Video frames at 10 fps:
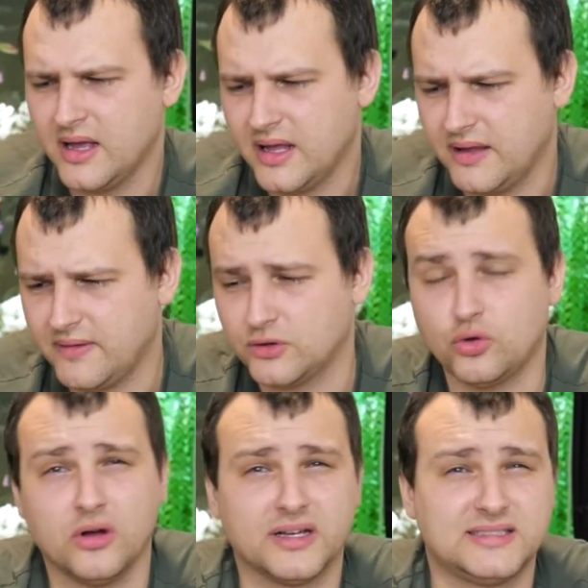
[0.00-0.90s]
Even
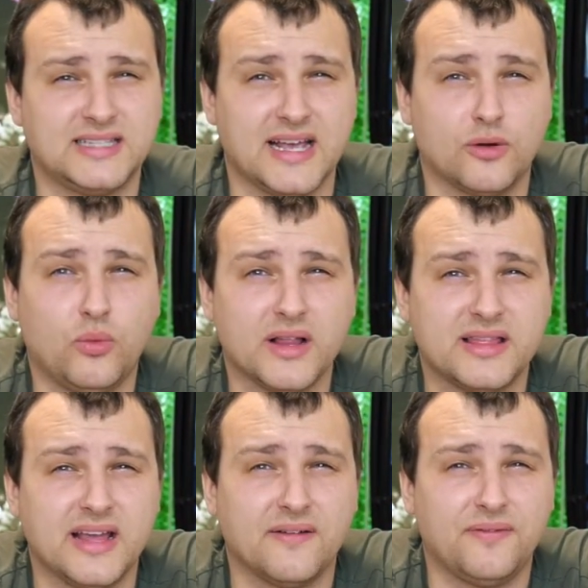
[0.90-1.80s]
tongue is saying,
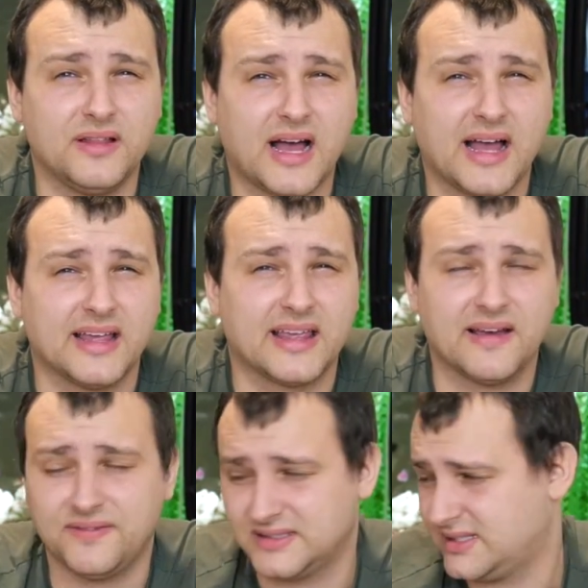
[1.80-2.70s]
what the flying
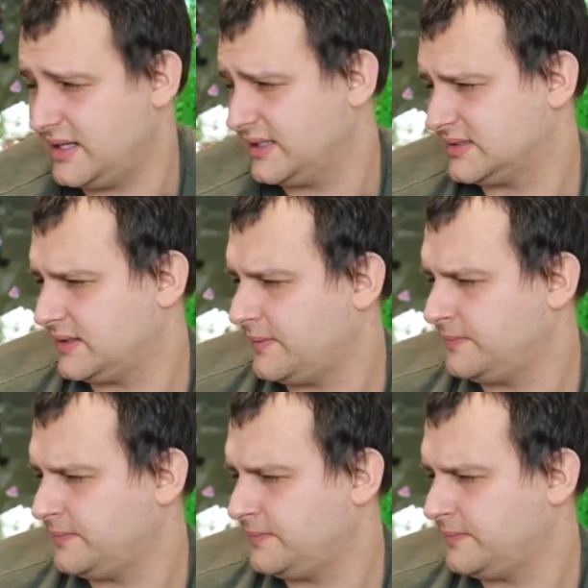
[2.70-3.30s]
F is this?